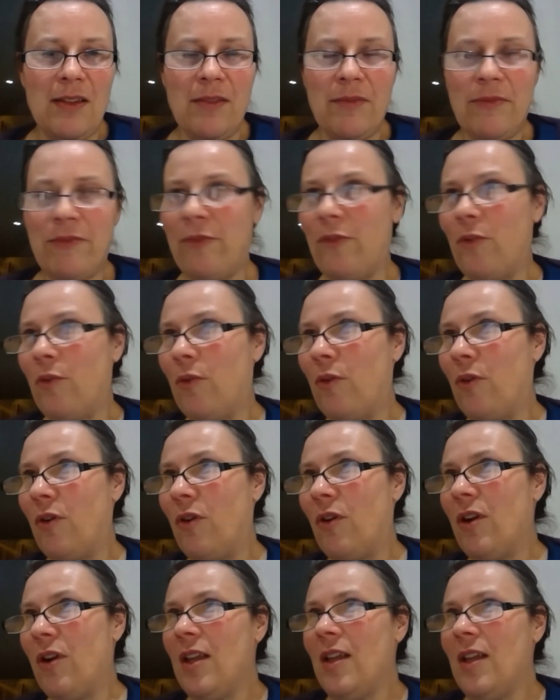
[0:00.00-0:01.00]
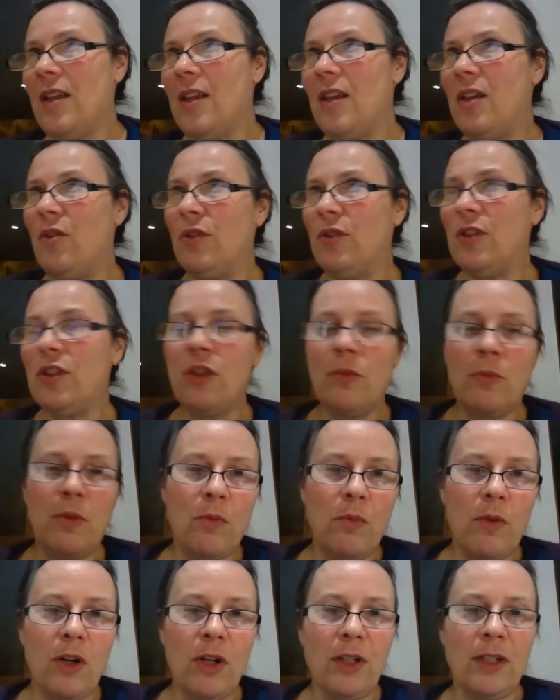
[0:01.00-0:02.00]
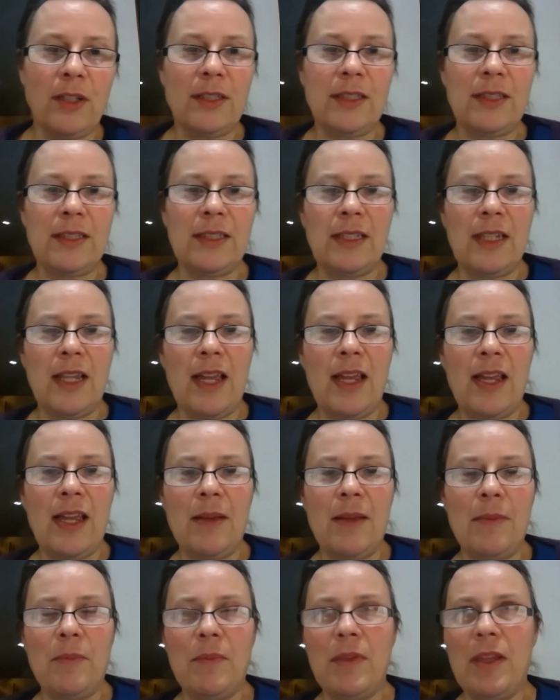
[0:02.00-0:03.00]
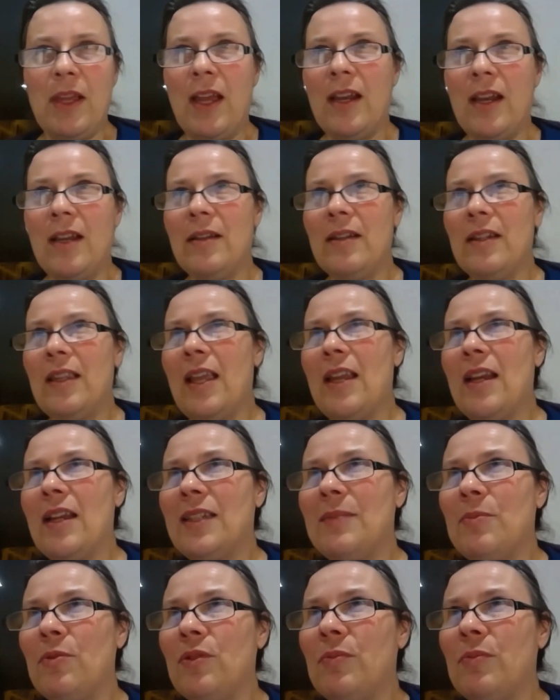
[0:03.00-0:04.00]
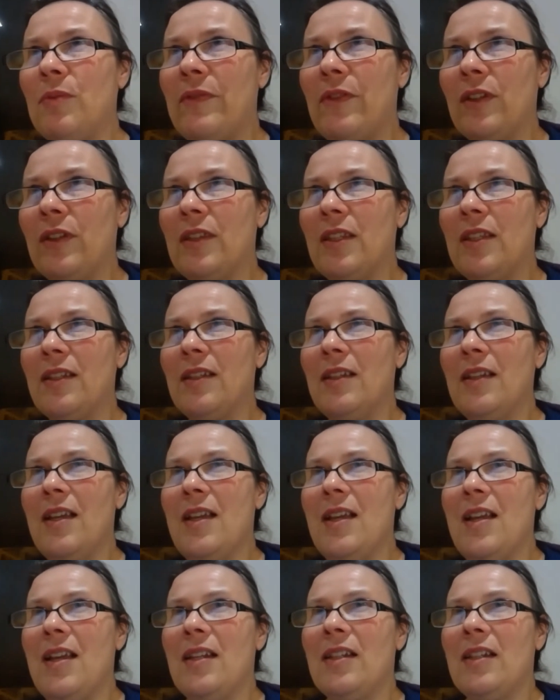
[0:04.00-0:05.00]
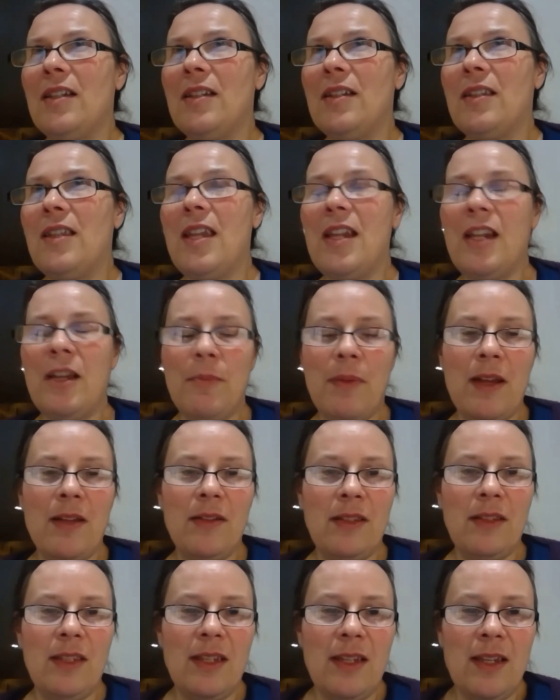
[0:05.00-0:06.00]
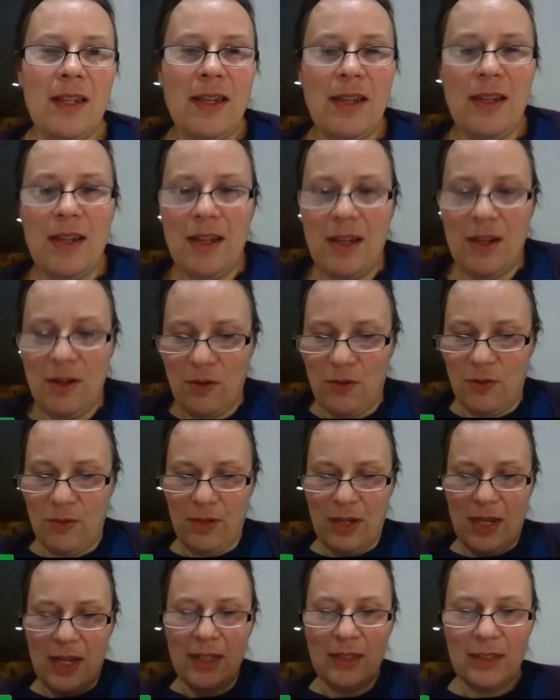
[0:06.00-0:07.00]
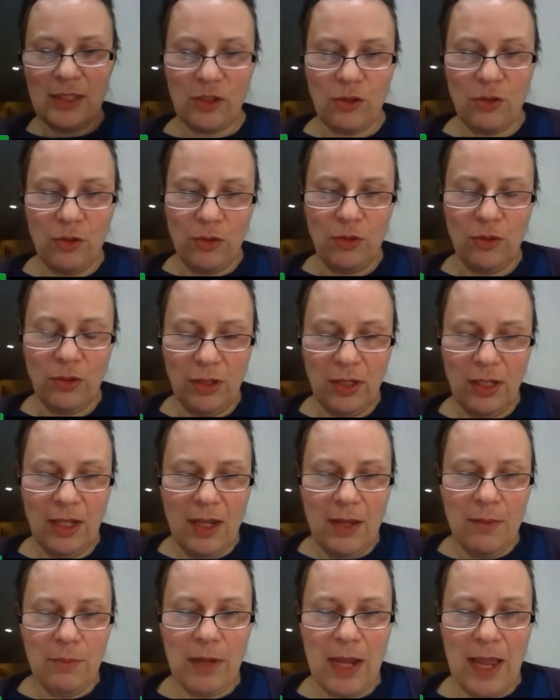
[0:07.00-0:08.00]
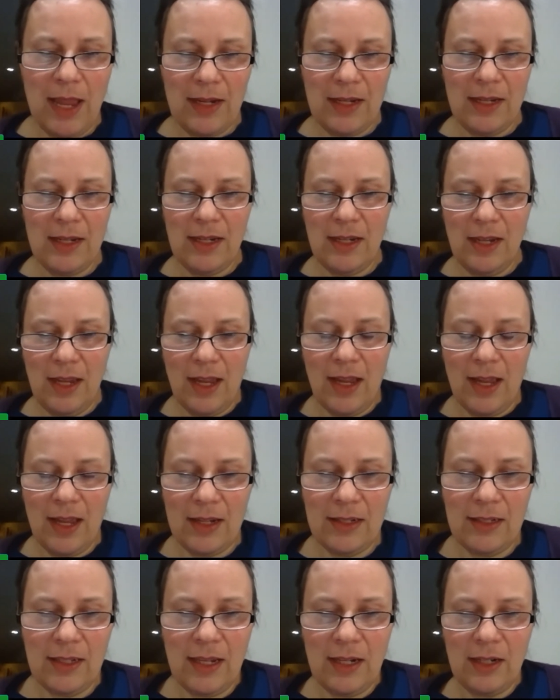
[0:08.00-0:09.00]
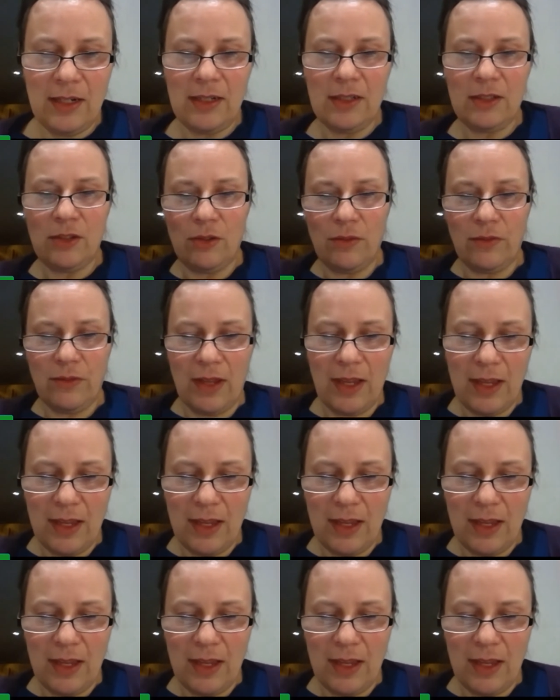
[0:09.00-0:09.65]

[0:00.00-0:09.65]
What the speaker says: for summer works, and then I suppose we've got to think about the in school planning and then sort of